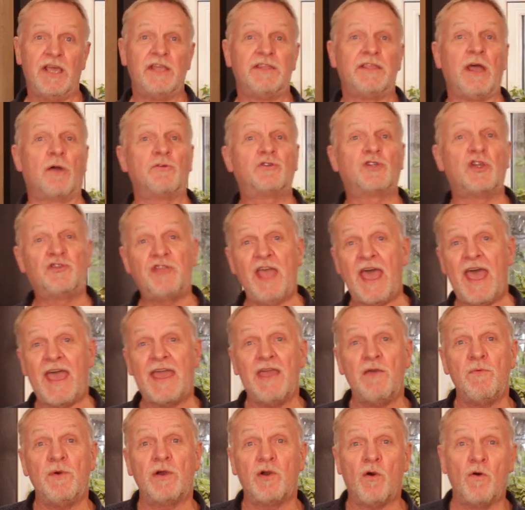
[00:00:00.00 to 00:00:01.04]
Now
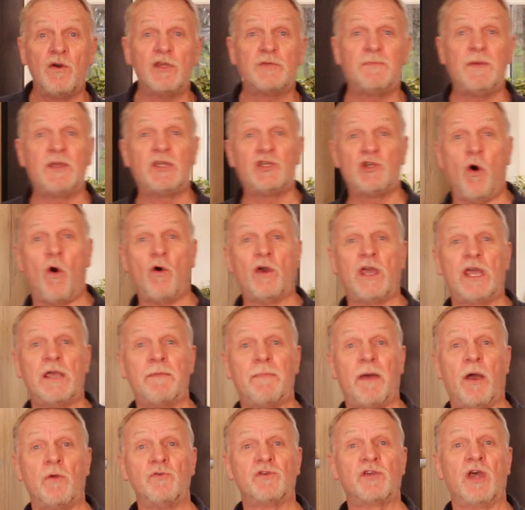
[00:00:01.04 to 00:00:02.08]
today we're going to be talking
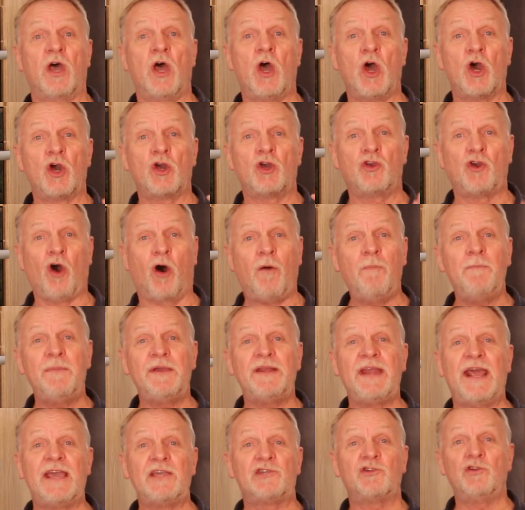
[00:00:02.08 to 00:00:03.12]
about
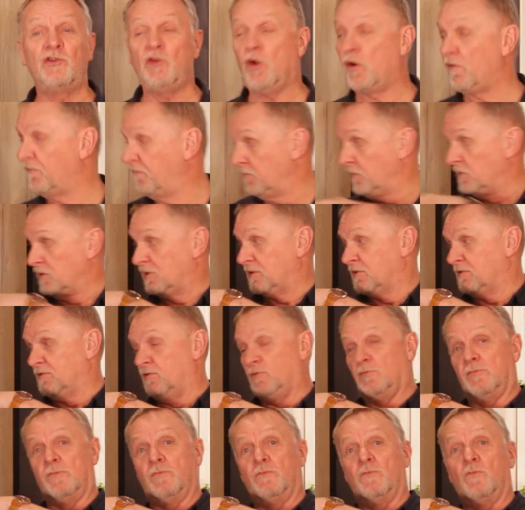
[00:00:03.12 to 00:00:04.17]
combination ovens,
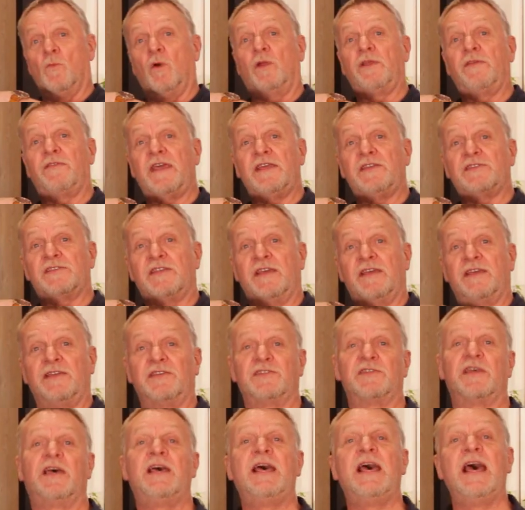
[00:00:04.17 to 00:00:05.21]
one of these
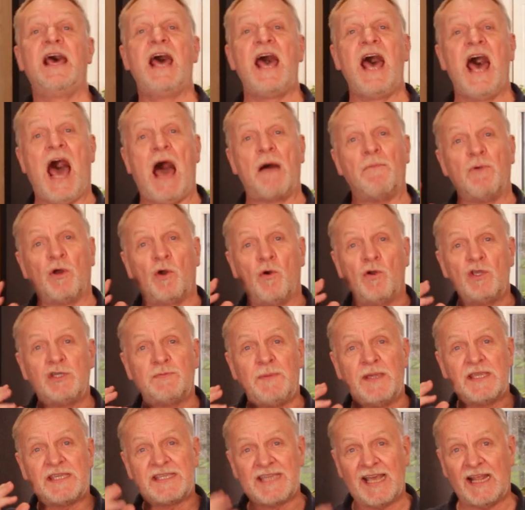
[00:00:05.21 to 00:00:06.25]
things. And we're going to
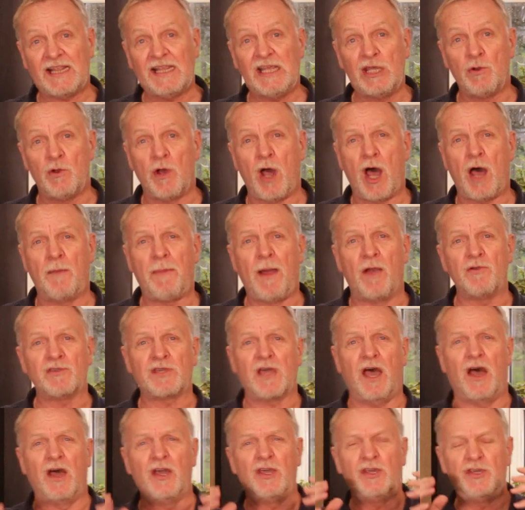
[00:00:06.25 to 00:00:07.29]
be telling you
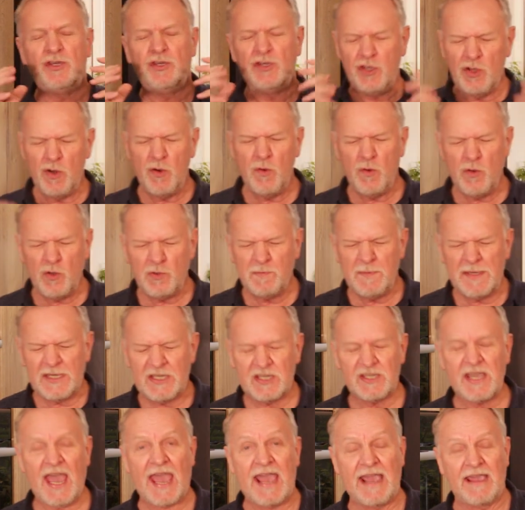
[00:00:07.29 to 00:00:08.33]
about a huge
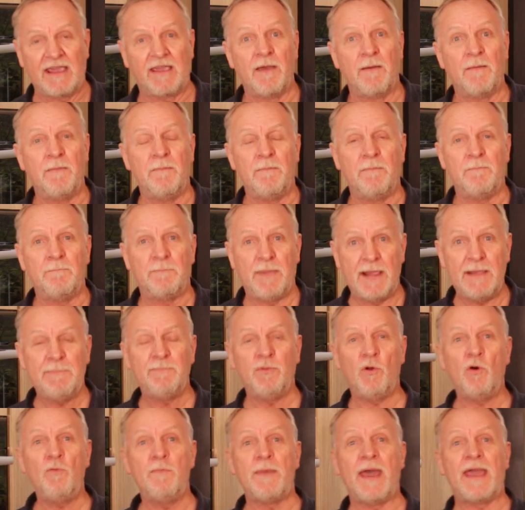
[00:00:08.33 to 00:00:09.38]
mistake
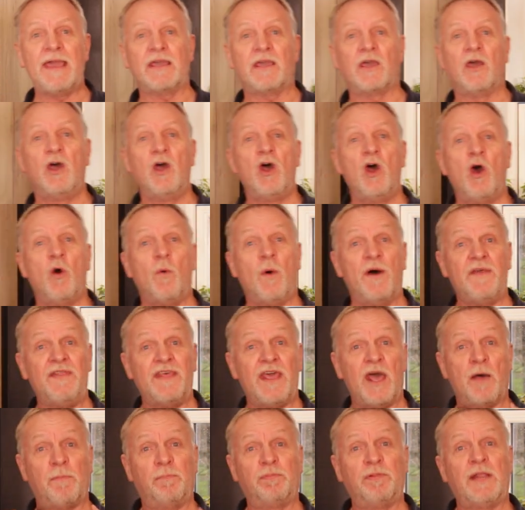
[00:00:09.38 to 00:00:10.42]
people make when
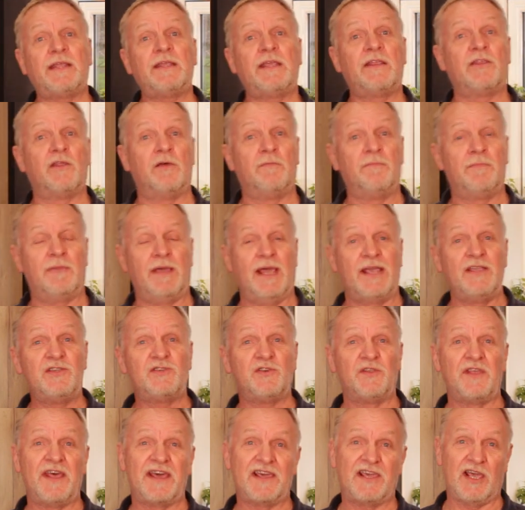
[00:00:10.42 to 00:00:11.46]
they are planning them
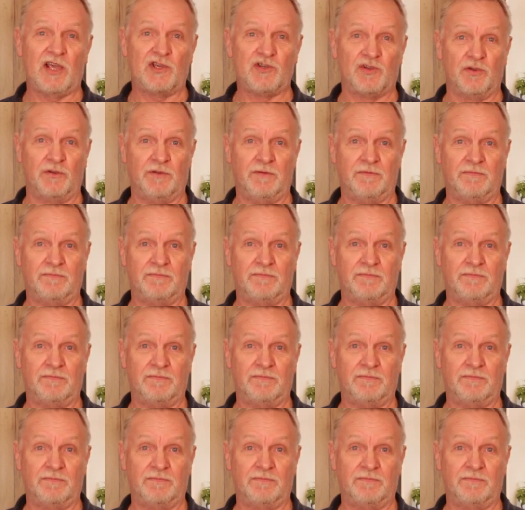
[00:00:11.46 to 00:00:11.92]
into their kitchen.